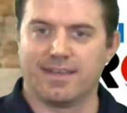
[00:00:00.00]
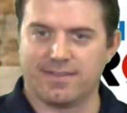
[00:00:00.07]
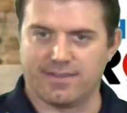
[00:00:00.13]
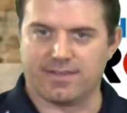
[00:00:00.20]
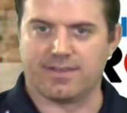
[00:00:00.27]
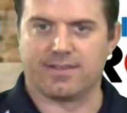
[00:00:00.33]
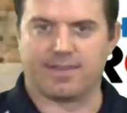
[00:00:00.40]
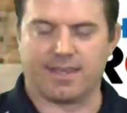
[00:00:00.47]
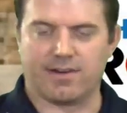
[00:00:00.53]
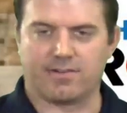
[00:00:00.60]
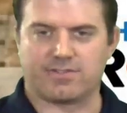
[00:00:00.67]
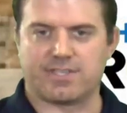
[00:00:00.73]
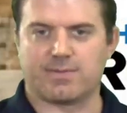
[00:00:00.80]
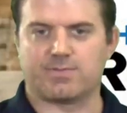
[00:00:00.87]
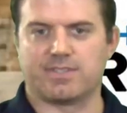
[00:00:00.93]
The
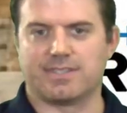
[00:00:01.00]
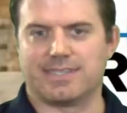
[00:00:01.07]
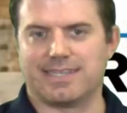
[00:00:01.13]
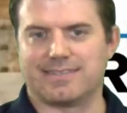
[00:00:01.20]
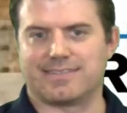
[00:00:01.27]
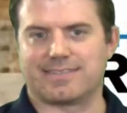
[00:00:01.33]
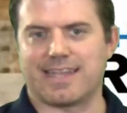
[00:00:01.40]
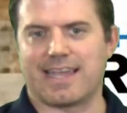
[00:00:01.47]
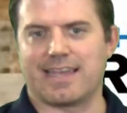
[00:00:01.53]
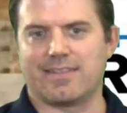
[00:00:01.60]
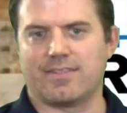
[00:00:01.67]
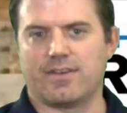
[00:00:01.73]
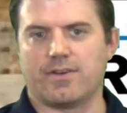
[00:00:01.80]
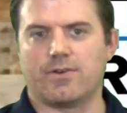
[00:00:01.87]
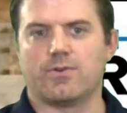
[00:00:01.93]
interception did
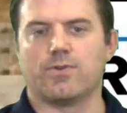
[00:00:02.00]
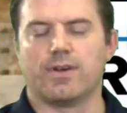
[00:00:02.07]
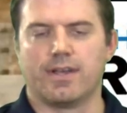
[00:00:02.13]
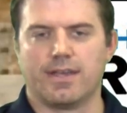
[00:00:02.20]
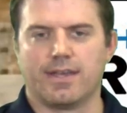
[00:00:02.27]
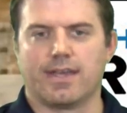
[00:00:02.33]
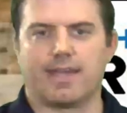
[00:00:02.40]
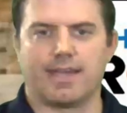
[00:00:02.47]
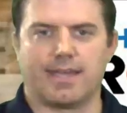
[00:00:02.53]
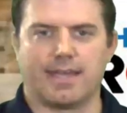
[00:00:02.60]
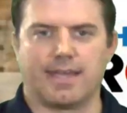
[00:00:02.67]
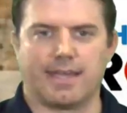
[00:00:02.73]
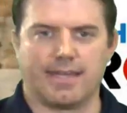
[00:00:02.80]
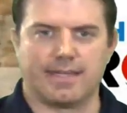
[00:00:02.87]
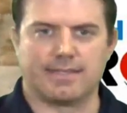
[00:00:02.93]
stand, though.
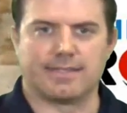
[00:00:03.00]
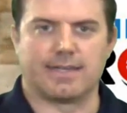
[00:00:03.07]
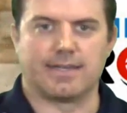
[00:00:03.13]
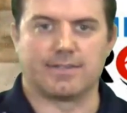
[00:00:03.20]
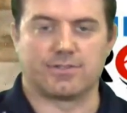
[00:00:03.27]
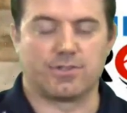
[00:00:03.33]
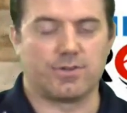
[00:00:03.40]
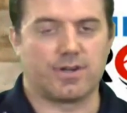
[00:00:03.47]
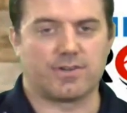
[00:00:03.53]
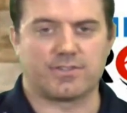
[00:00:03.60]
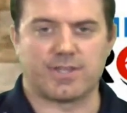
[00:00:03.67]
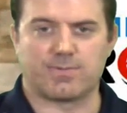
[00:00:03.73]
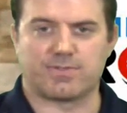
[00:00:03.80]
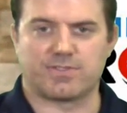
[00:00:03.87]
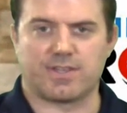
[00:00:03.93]
And 2
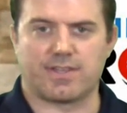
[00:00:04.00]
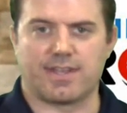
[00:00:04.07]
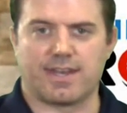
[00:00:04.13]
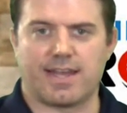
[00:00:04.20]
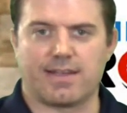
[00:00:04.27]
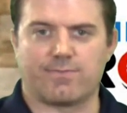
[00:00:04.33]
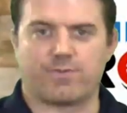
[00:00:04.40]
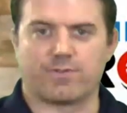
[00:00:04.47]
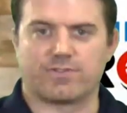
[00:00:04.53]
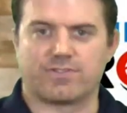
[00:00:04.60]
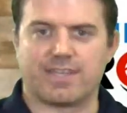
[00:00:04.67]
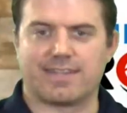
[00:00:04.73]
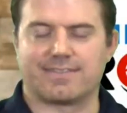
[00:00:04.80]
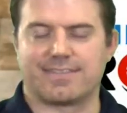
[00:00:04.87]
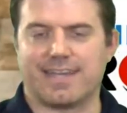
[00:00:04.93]
interceptions on the night for
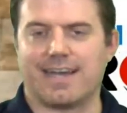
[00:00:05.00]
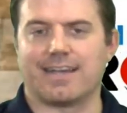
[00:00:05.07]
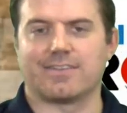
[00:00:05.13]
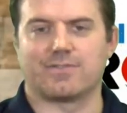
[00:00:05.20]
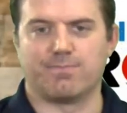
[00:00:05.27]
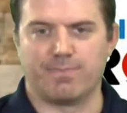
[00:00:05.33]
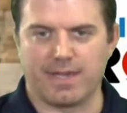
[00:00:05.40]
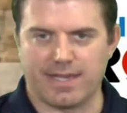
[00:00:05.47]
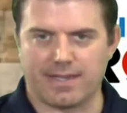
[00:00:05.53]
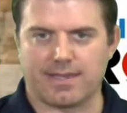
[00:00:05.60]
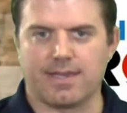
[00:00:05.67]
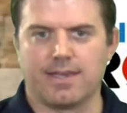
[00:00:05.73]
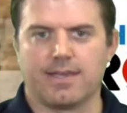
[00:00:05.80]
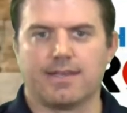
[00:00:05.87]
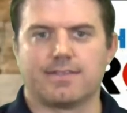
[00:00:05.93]
Seth Tice.
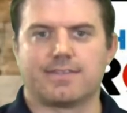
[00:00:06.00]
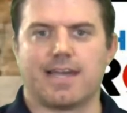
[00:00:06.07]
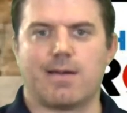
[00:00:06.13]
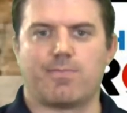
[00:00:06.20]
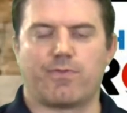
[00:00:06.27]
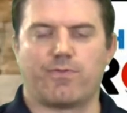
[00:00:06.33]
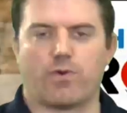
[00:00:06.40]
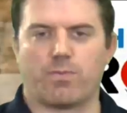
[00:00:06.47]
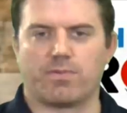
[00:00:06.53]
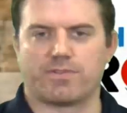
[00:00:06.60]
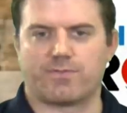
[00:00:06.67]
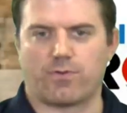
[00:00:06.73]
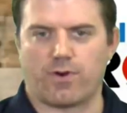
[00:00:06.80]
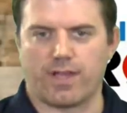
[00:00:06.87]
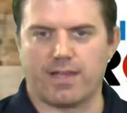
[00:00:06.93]
Big time performance
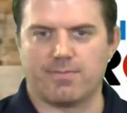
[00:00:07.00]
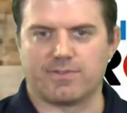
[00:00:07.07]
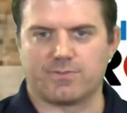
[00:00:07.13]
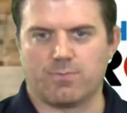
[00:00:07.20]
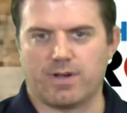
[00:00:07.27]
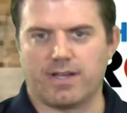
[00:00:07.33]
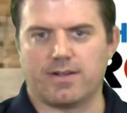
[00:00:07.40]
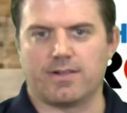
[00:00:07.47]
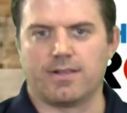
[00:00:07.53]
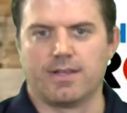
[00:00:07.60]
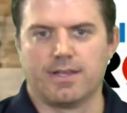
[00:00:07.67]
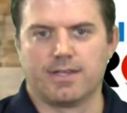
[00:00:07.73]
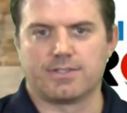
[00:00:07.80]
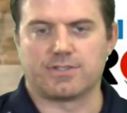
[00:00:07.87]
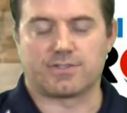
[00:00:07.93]
for him as well.
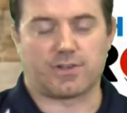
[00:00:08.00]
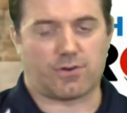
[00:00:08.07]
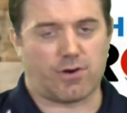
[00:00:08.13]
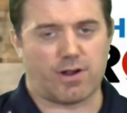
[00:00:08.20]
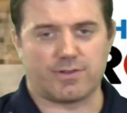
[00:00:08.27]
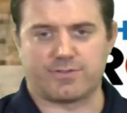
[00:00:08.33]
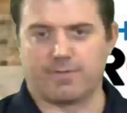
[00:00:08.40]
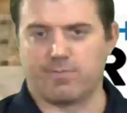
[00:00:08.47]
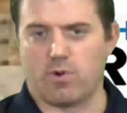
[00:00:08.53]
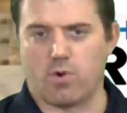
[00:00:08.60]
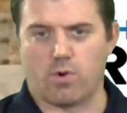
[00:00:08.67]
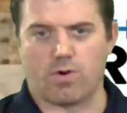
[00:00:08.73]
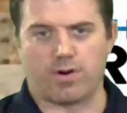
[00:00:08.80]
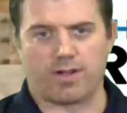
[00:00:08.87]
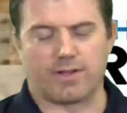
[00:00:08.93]
Just across the
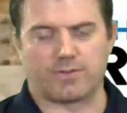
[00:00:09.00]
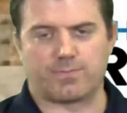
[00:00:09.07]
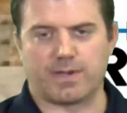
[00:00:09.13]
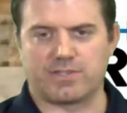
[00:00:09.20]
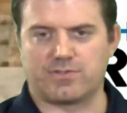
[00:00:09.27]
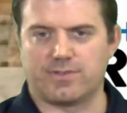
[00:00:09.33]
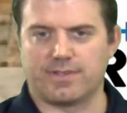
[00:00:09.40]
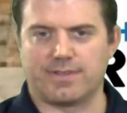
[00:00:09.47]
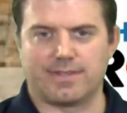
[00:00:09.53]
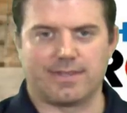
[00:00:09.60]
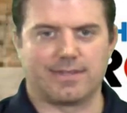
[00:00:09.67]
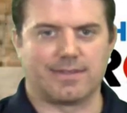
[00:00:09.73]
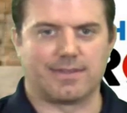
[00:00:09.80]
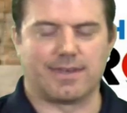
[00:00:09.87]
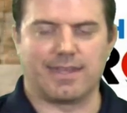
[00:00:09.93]
board, especially
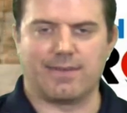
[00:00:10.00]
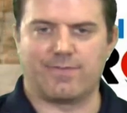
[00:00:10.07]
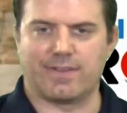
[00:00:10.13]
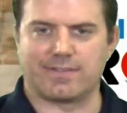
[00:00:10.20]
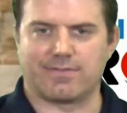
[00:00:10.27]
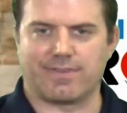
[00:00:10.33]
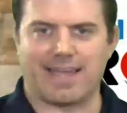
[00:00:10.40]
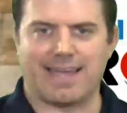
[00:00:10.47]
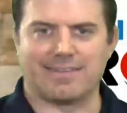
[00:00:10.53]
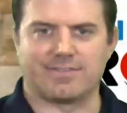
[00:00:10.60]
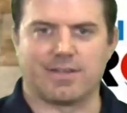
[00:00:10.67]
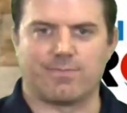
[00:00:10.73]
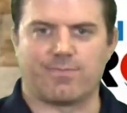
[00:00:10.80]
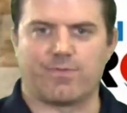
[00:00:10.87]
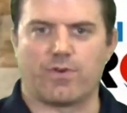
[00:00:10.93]
the defensive guys
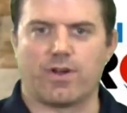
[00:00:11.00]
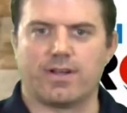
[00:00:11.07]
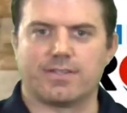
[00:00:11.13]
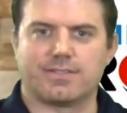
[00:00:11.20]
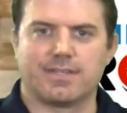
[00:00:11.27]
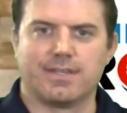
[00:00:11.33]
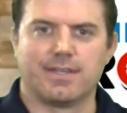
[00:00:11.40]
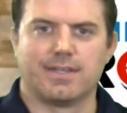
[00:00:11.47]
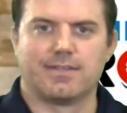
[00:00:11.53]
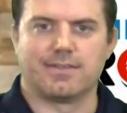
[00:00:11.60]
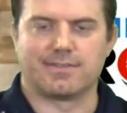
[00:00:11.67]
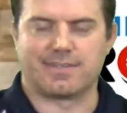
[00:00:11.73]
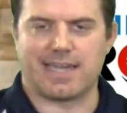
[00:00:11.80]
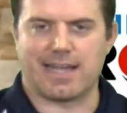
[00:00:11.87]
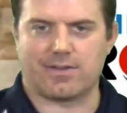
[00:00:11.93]
up front, the
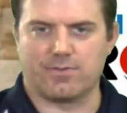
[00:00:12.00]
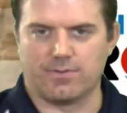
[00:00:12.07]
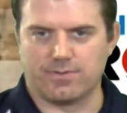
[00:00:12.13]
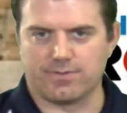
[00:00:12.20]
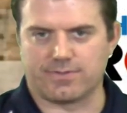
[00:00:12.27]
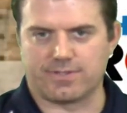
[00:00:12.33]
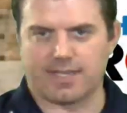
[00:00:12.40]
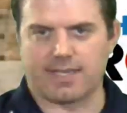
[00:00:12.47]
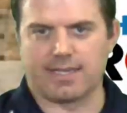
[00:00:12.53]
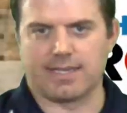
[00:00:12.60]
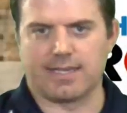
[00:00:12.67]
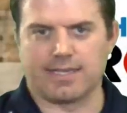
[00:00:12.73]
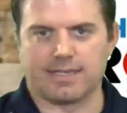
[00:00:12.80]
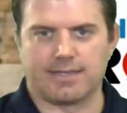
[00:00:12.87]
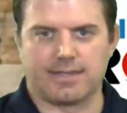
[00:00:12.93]
tackles
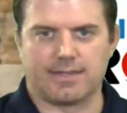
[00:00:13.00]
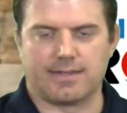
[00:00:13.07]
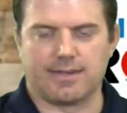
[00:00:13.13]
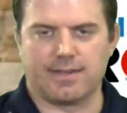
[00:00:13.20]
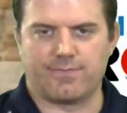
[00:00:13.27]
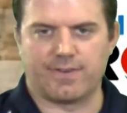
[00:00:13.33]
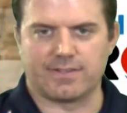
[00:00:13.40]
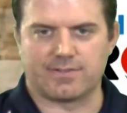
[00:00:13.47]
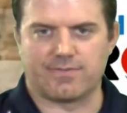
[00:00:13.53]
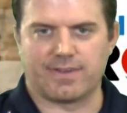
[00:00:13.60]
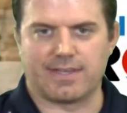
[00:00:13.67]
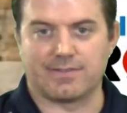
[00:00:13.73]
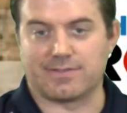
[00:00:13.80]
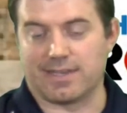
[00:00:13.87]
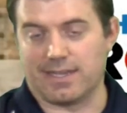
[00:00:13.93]
and the defensive
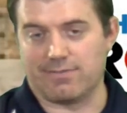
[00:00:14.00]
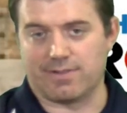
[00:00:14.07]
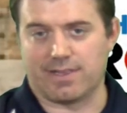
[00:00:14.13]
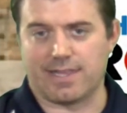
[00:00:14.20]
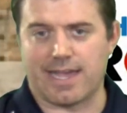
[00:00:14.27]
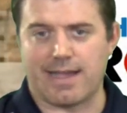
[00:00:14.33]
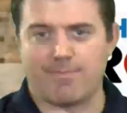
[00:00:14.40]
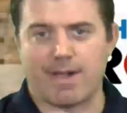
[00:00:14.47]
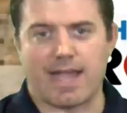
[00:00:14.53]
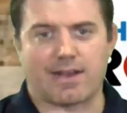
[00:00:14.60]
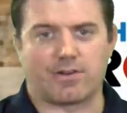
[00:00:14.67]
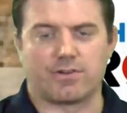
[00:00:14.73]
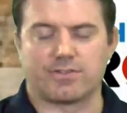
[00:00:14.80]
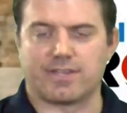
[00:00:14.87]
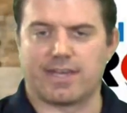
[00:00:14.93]
ends, and even the
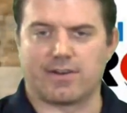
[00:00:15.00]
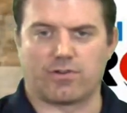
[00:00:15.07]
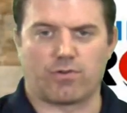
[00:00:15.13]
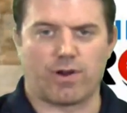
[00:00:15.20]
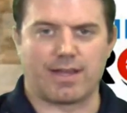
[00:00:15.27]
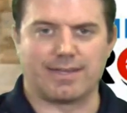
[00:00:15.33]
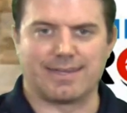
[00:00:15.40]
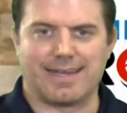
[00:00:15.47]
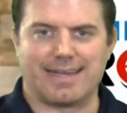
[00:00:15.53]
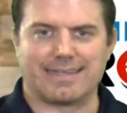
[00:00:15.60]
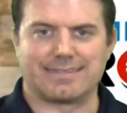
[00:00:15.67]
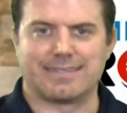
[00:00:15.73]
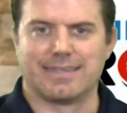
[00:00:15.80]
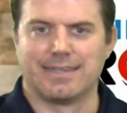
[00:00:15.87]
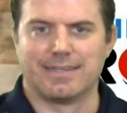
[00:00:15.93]
linebackers had a great
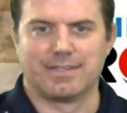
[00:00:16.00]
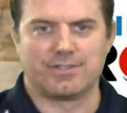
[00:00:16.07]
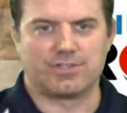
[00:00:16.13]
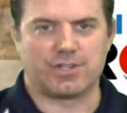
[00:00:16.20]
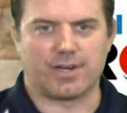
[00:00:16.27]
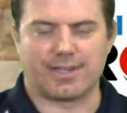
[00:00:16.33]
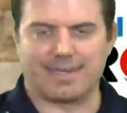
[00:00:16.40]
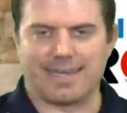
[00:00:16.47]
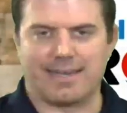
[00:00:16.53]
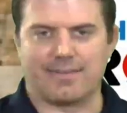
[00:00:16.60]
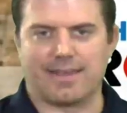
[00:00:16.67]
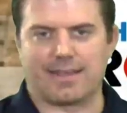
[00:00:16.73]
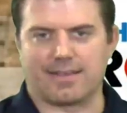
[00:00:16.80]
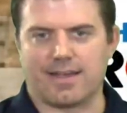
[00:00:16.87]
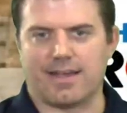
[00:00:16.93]
night shutting down
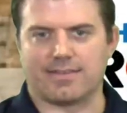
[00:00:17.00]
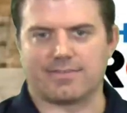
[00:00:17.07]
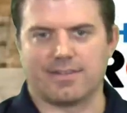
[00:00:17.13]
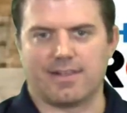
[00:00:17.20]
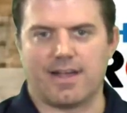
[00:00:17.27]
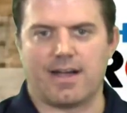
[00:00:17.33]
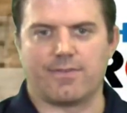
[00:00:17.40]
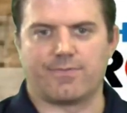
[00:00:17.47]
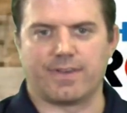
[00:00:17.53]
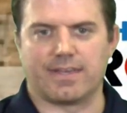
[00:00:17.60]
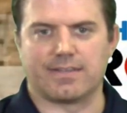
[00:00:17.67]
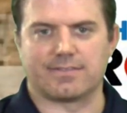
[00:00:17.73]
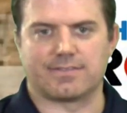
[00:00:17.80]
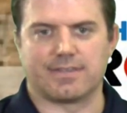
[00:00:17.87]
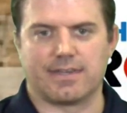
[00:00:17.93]
that Gosnell
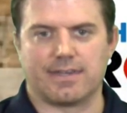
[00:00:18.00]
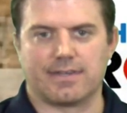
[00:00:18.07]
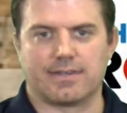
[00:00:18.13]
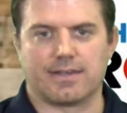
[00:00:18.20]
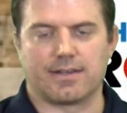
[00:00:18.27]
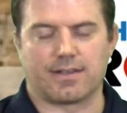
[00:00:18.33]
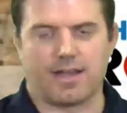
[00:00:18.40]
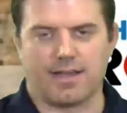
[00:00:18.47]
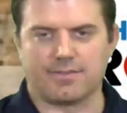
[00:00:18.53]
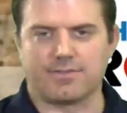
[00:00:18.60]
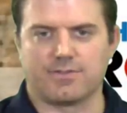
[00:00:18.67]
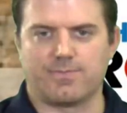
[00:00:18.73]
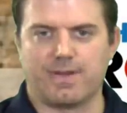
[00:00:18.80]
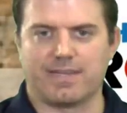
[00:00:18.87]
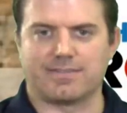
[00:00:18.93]
offense. And
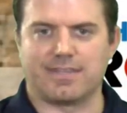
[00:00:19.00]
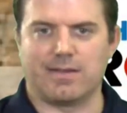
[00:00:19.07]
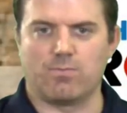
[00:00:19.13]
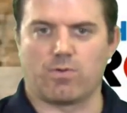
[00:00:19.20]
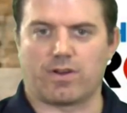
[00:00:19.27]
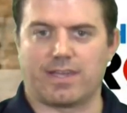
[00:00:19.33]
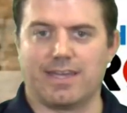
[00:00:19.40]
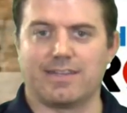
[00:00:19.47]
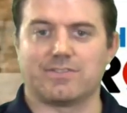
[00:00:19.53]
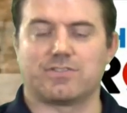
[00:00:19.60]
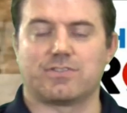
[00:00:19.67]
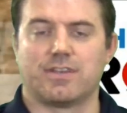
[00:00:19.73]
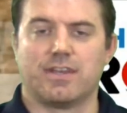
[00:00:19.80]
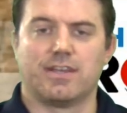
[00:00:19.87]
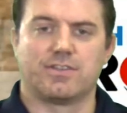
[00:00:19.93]
Gosnell's been a team where
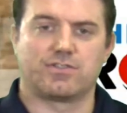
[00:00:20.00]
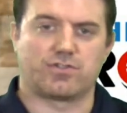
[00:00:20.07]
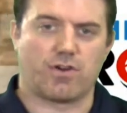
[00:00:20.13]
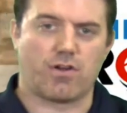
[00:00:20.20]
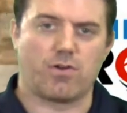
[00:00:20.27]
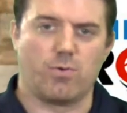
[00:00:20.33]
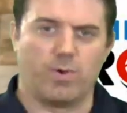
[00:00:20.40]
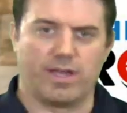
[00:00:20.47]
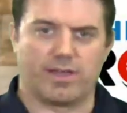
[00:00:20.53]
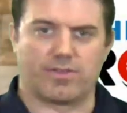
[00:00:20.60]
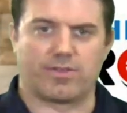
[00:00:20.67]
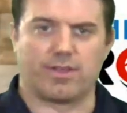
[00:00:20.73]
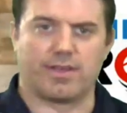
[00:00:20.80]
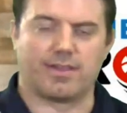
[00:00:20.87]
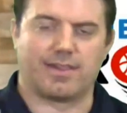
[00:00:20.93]
Kennett's struggled
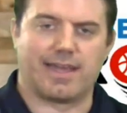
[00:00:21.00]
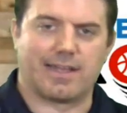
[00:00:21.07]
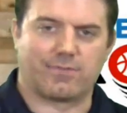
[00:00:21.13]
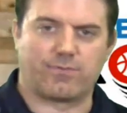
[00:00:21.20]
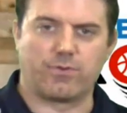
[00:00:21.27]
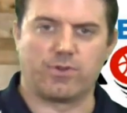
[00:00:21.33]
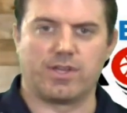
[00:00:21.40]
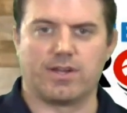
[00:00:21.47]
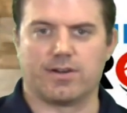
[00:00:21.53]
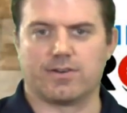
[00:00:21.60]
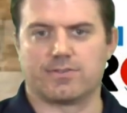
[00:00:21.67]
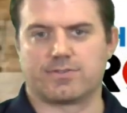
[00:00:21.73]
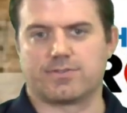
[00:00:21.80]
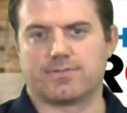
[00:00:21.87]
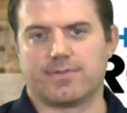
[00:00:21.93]
with the last few
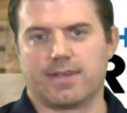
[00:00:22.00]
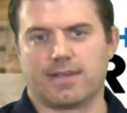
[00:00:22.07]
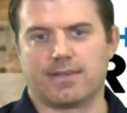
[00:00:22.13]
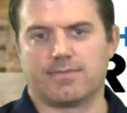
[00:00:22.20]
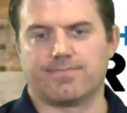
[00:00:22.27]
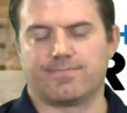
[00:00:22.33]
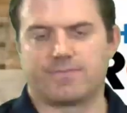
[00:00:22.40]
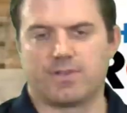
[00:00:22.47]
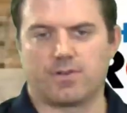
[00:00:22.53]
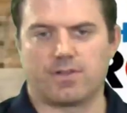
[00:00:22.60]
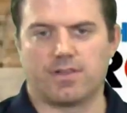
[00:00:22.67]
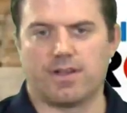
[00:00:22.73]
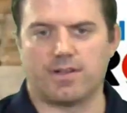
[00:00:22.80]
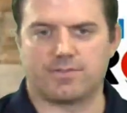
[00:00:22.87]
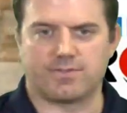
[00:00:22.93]
years. They took a
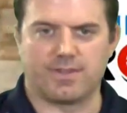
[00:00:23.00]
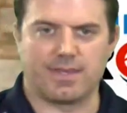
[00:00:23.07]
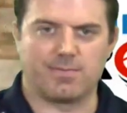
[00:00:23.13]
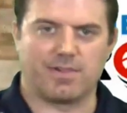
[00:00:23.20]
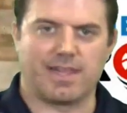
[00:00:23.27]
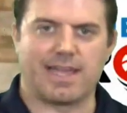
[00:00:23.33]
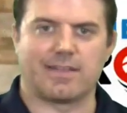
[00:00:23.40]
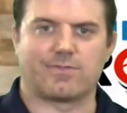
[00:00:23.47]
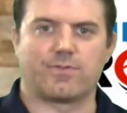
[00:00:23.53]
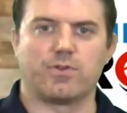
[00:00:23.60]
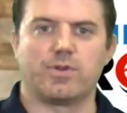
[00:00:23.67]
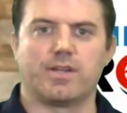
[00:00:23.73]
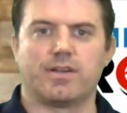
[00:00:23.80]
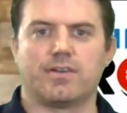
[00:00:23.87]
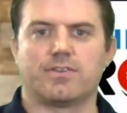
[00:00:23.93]
loss to them the last few
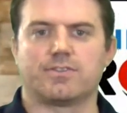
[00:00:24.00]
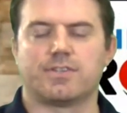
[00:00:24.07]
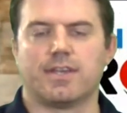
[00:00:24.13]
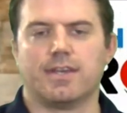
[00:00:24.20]
years,